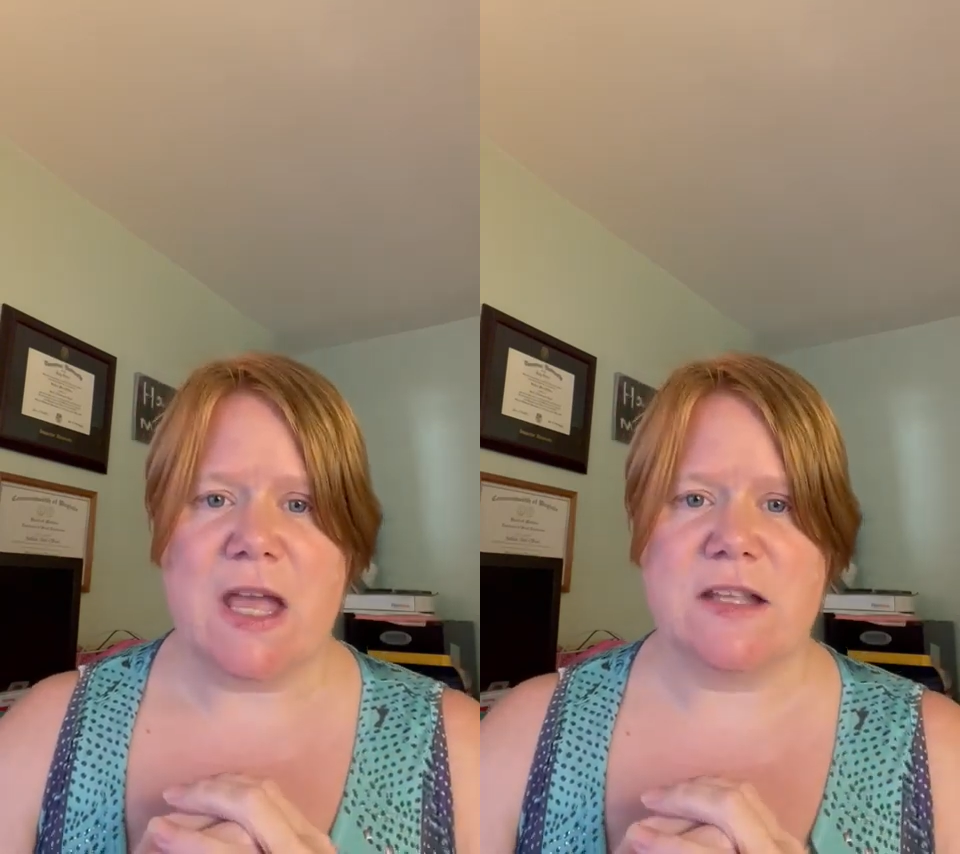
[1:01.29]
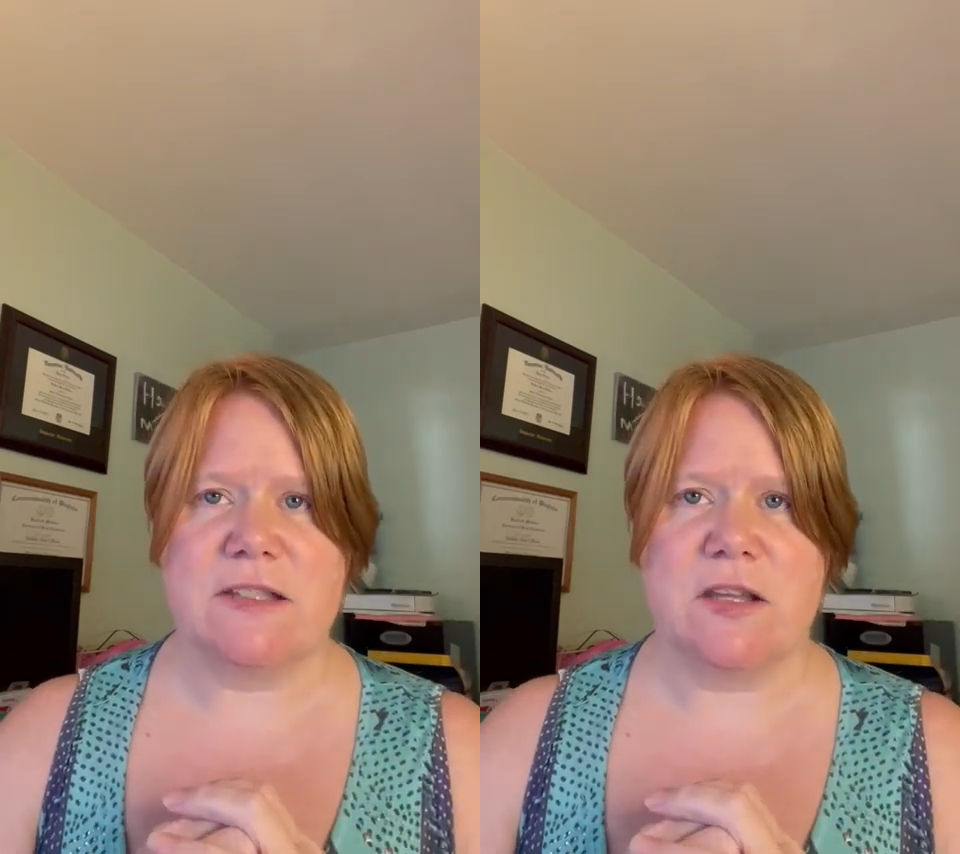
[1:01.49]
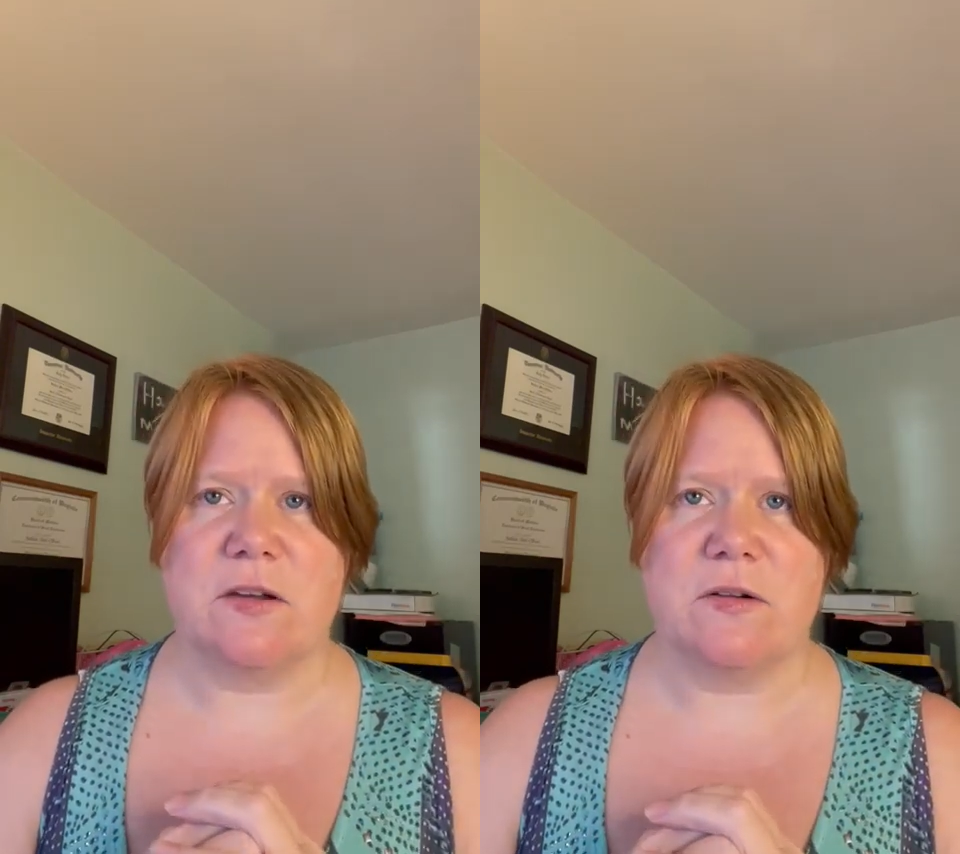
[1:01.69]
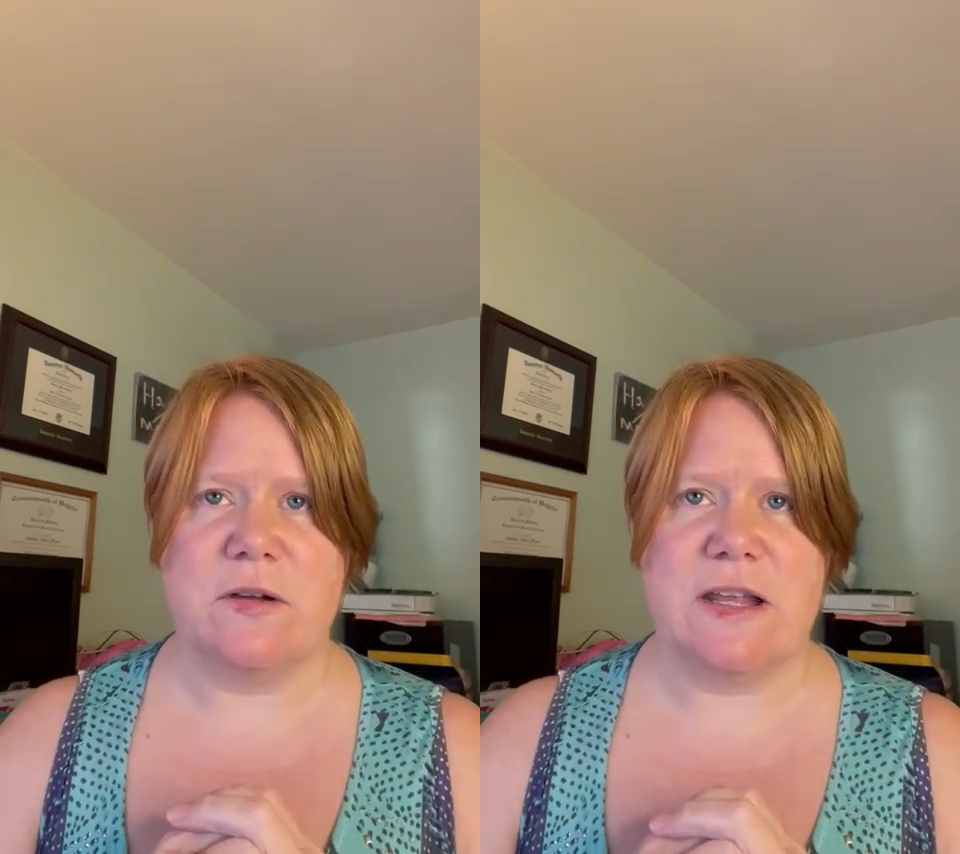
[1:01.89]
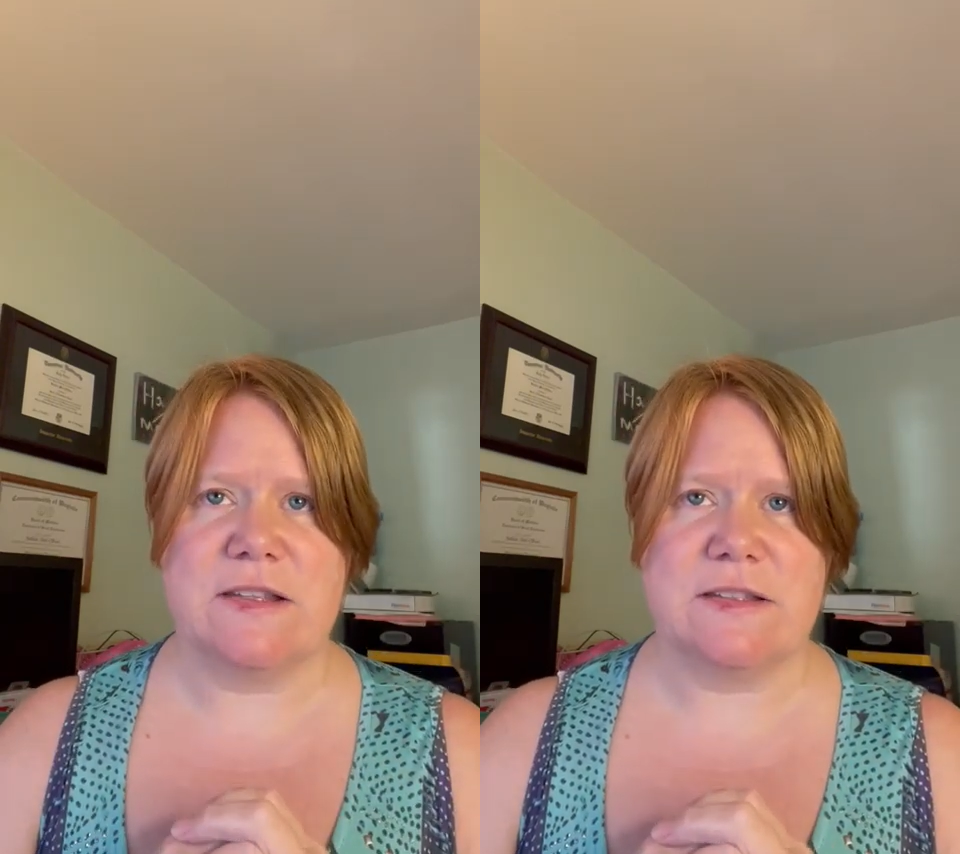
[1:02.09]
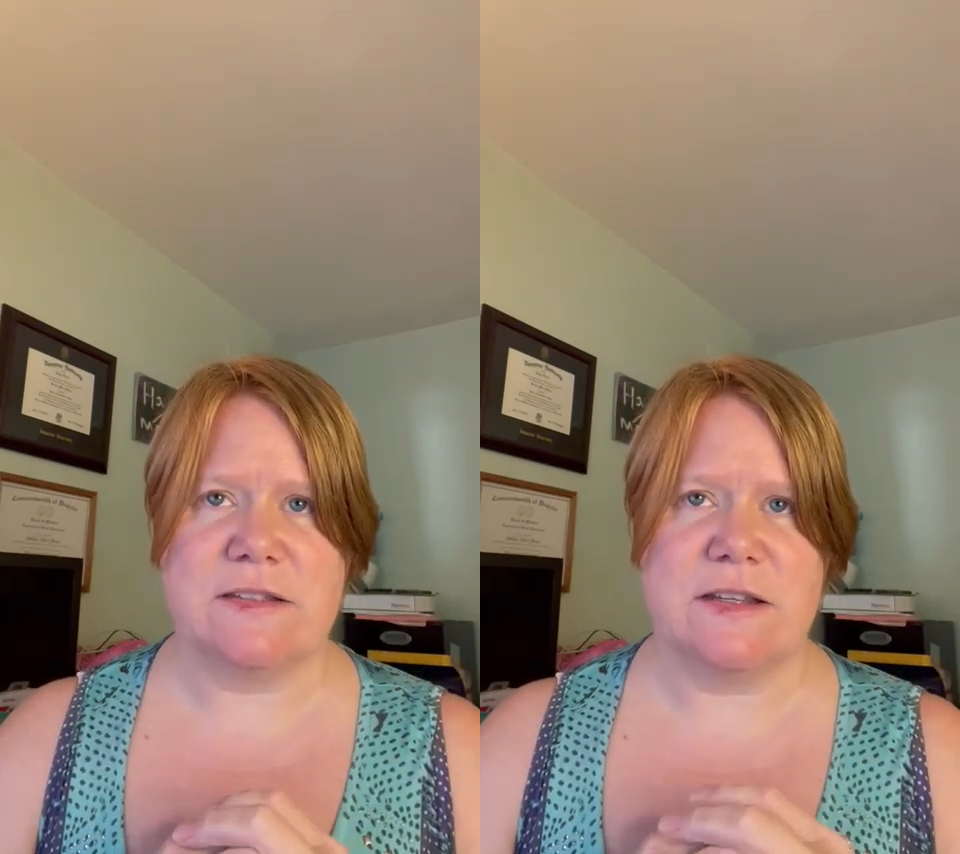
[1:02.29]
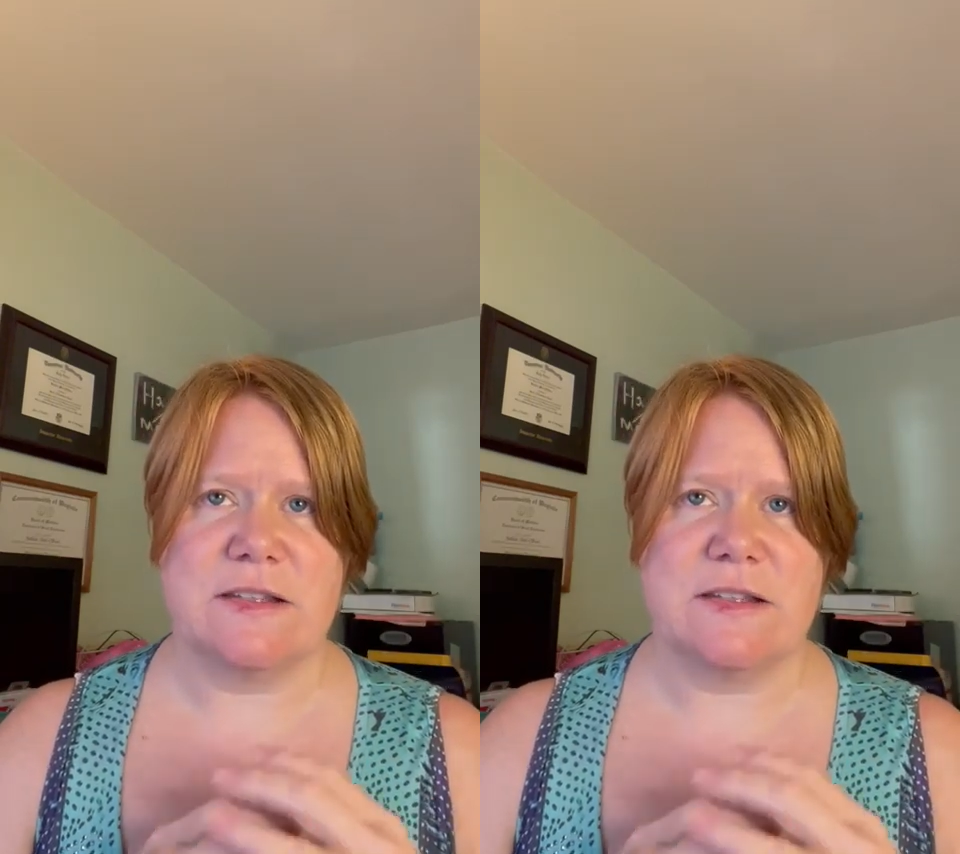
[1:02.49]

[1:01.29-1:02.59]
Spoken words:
And so it's